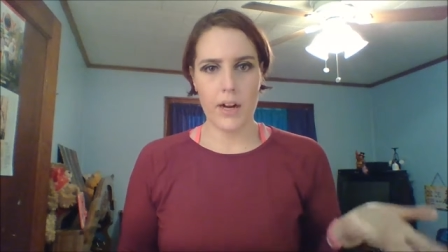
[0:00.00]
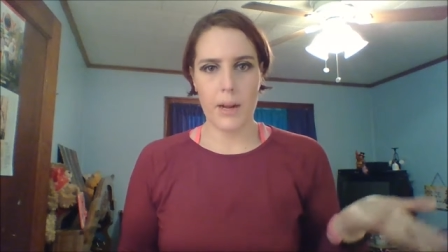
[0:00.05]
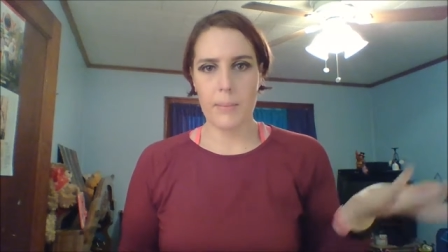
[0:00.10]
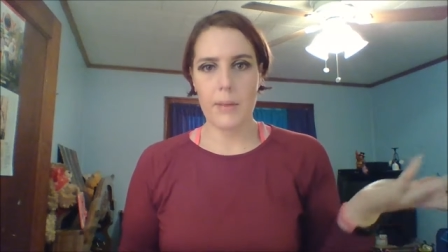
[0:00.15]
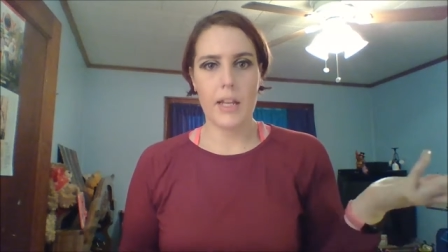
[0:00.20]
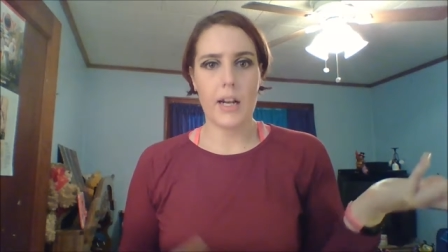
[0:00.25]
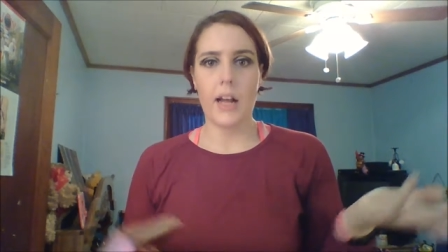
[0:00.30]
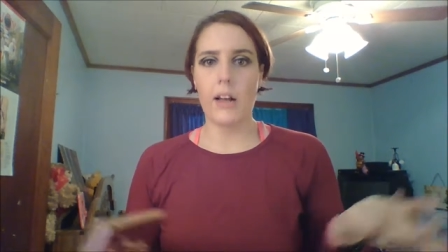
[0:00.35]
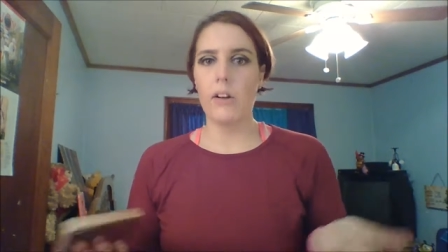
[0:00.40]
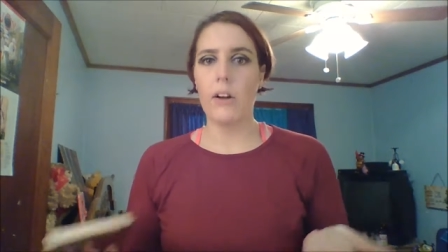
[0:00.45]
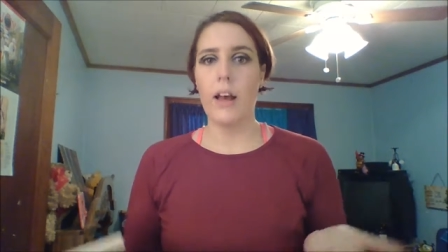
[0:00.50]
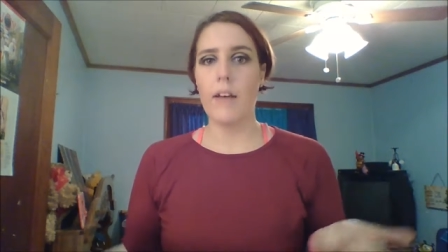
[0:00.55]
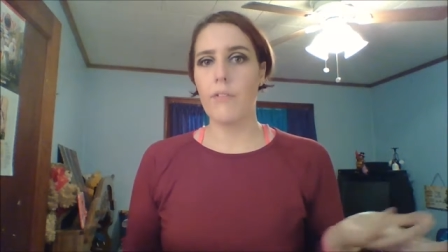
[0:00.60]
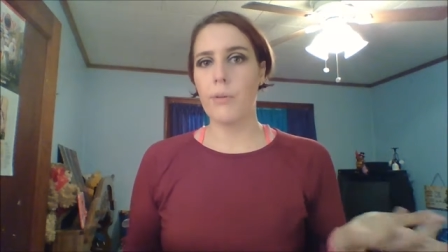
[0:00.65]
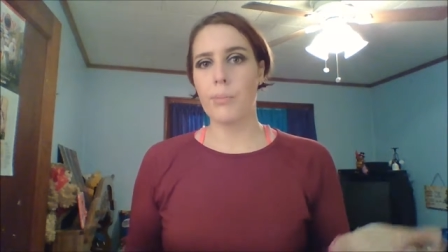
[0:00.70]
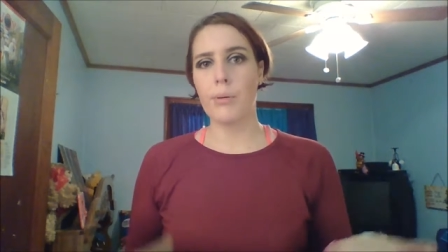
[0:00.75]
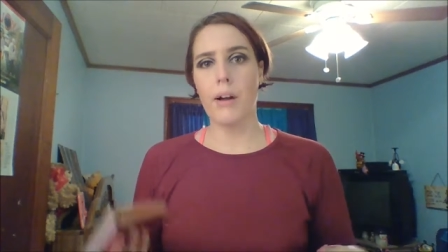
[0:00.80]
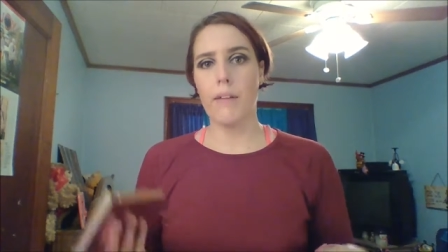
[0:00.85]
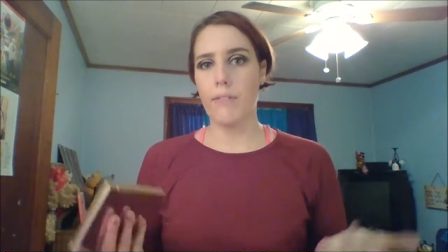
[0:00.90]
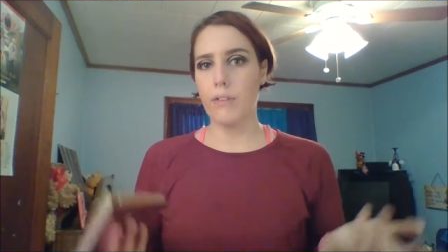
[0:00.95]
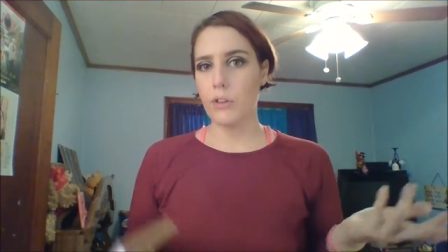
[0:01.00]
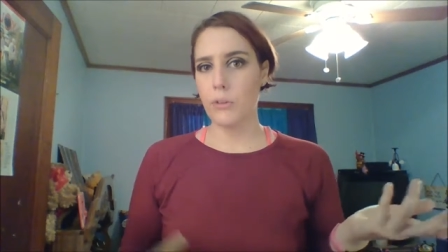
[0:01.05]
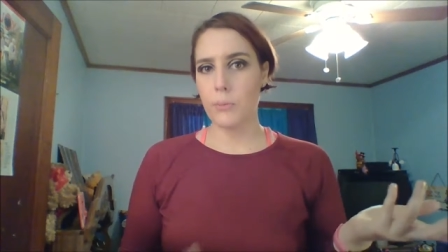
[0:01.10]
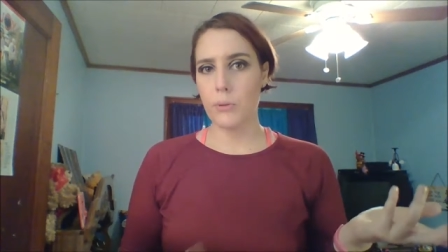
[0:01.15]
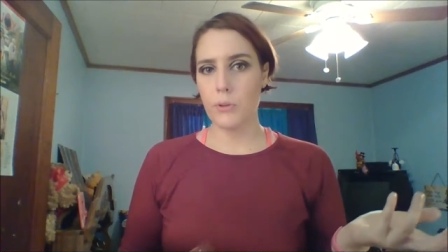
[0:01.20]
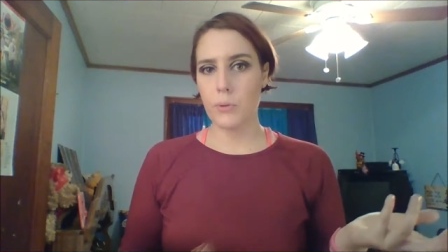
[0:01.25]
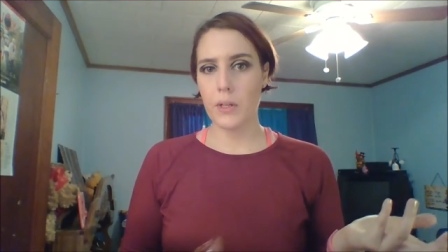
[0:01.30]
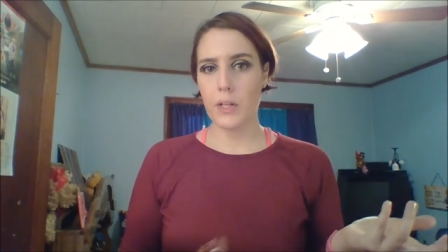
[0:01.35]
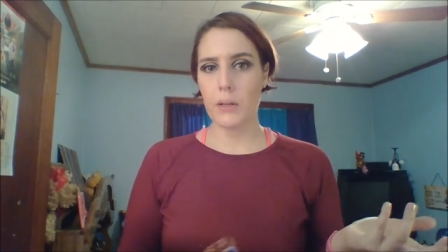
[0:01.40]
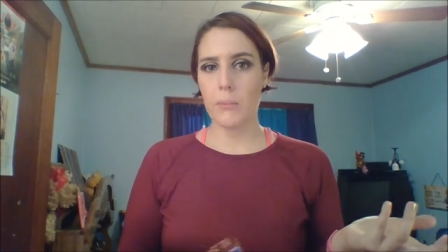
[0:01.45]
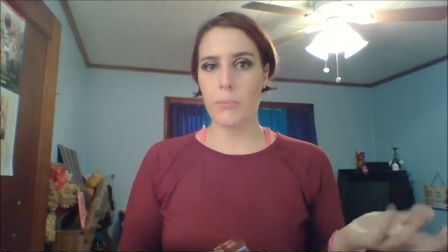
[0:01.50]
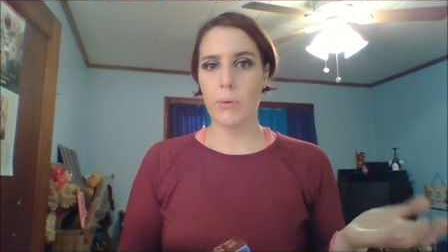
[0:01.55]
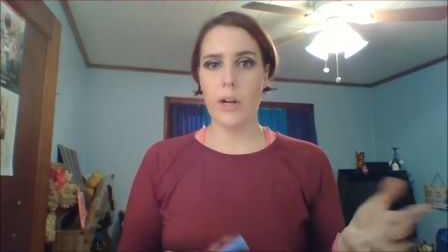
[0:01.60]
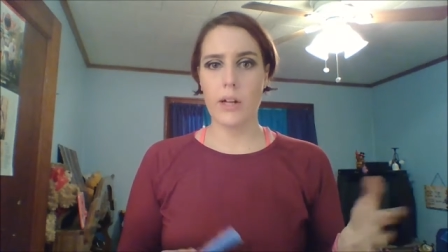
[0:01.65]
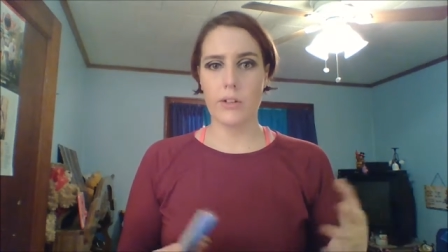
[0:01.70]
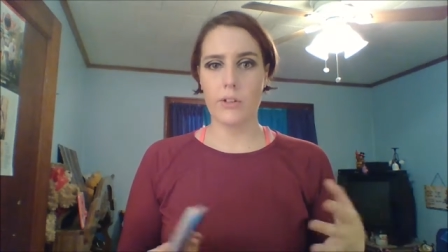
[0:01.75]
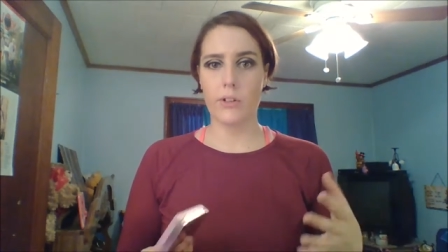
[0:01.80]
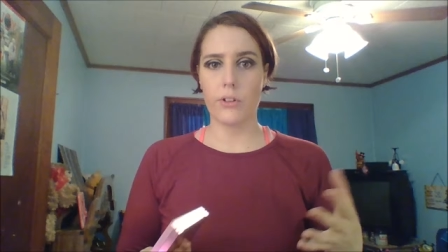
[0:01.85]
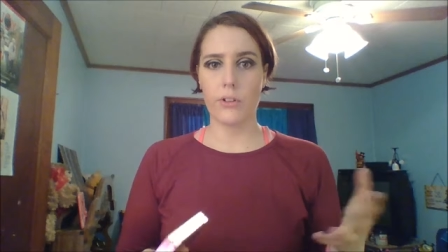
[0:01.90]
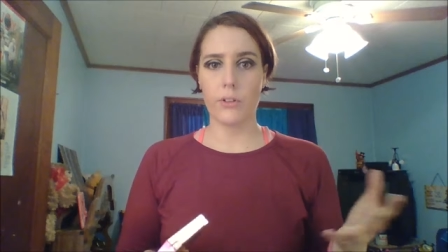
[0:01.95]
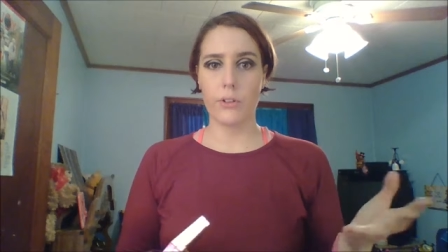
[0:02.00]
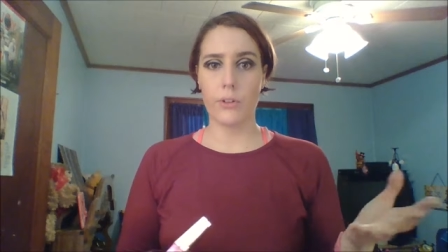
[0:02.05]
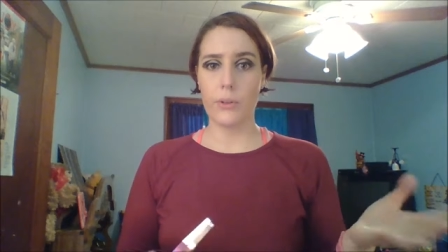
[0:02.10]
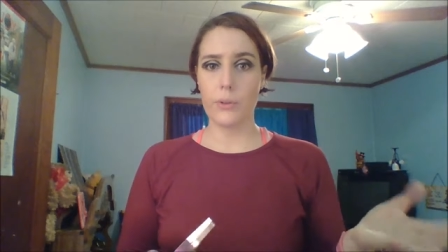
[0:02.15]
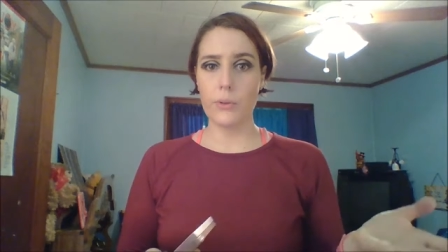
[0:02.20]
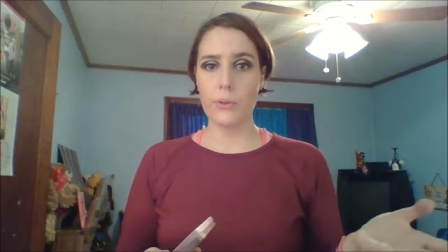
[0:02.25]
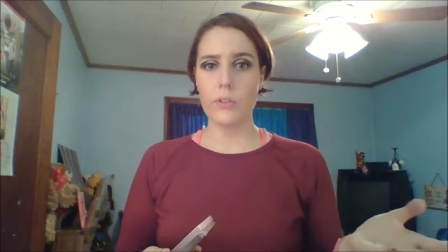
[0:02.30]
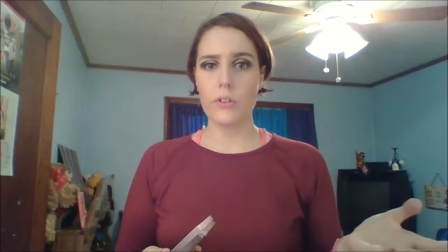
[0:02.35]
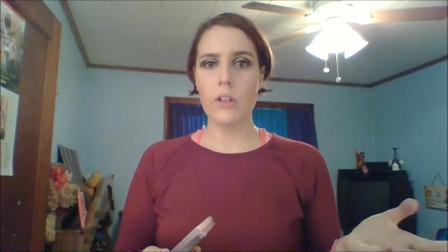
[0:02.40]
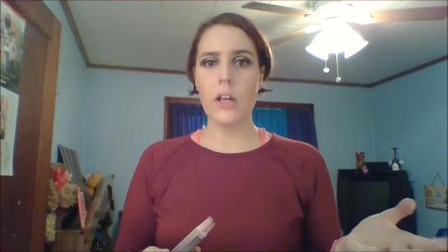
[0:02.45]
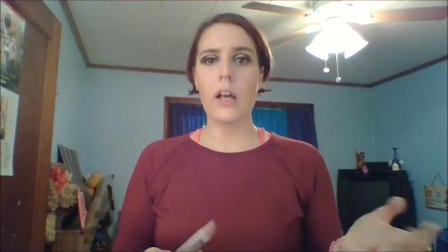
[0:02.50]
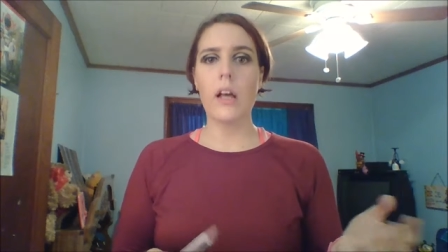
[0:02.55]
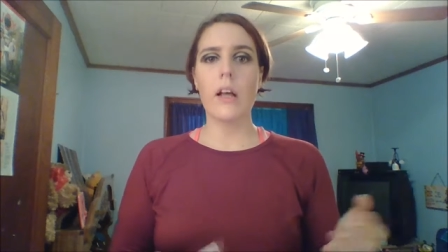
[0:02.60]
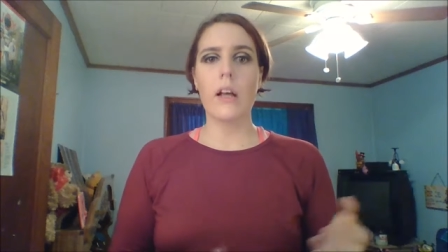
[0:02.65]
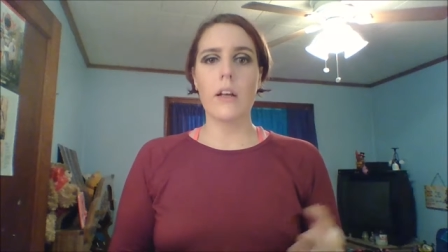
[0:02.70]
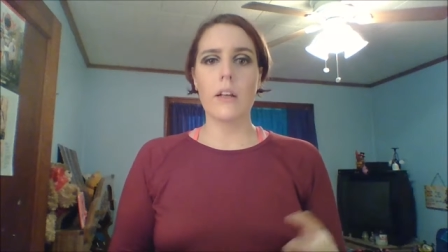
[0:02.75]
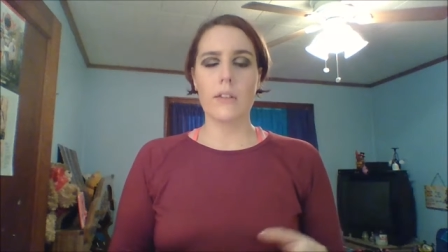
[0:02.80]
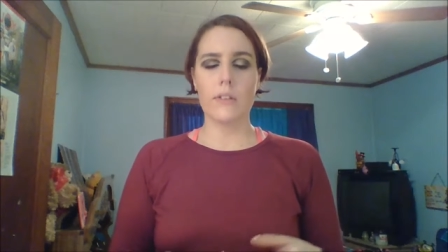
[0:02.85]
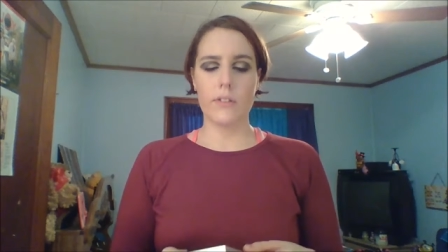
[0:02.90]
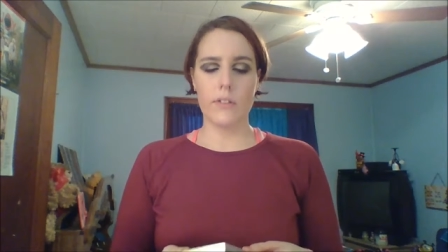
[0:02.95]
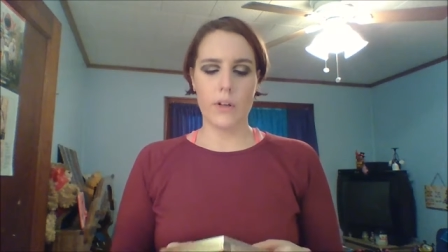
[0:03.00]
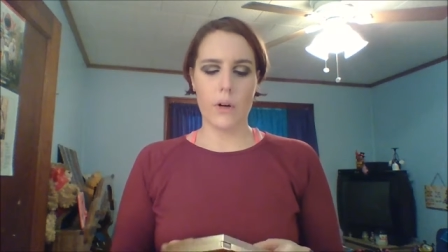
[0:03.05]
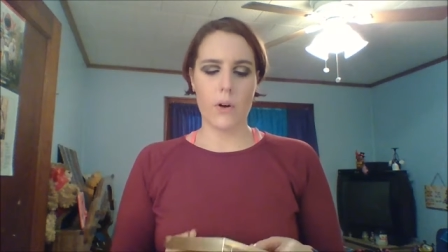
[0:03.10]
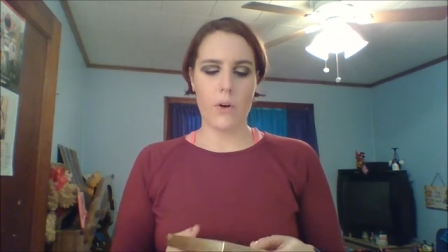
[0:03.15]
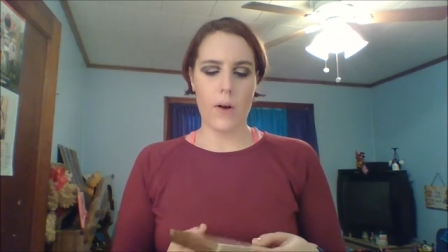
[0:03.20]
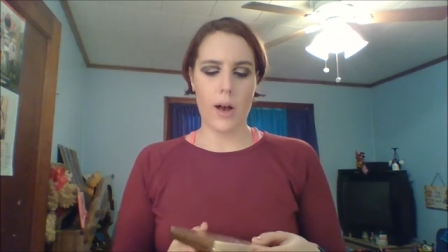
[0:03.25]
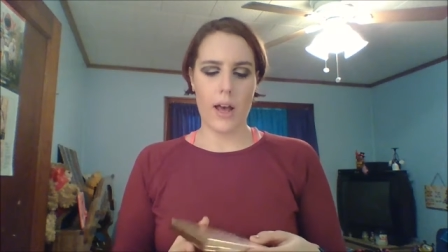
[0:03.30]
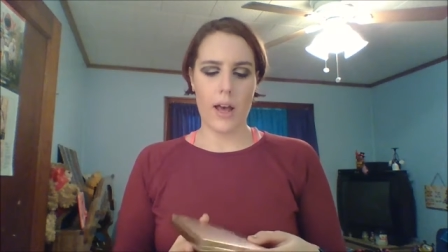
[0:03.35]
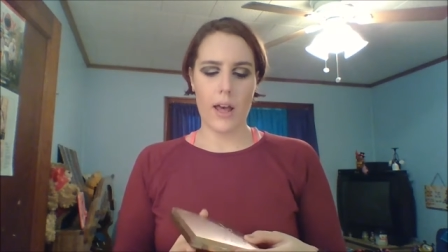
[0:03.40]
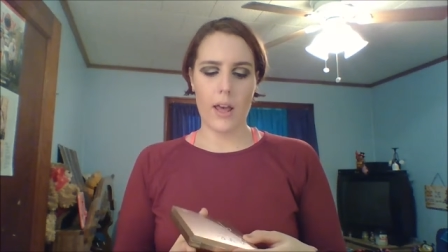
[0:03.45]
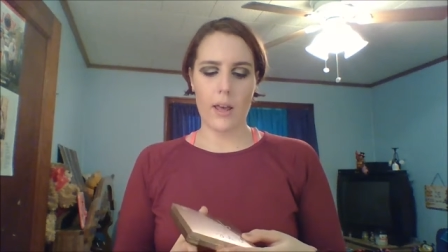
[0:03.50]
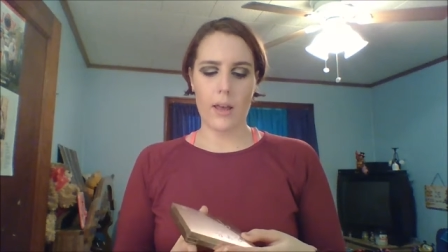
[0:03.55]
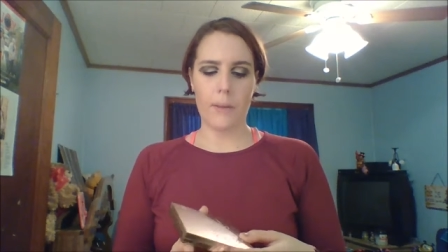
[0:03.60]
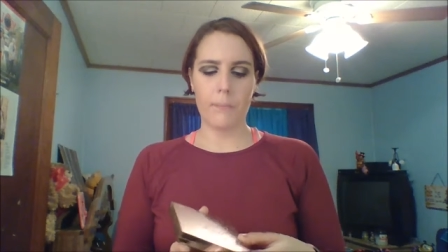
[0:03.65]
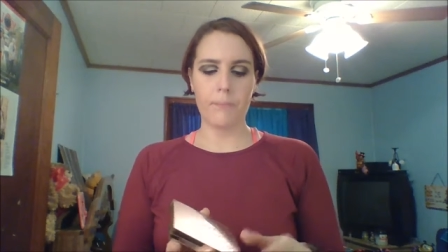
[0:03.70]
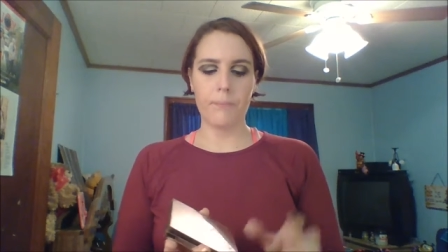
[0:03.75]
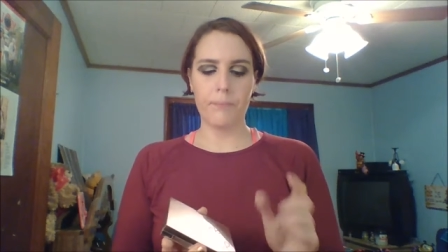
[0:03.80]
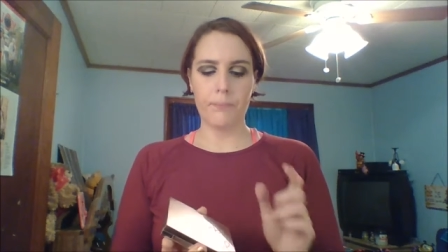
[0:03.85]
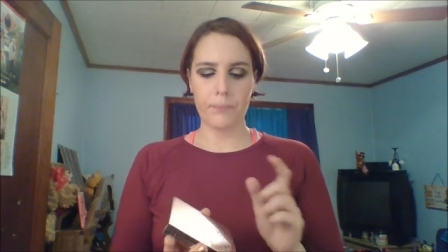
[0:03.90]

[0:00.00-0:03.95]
I mean, I don't have a preference between pressed or loose, So I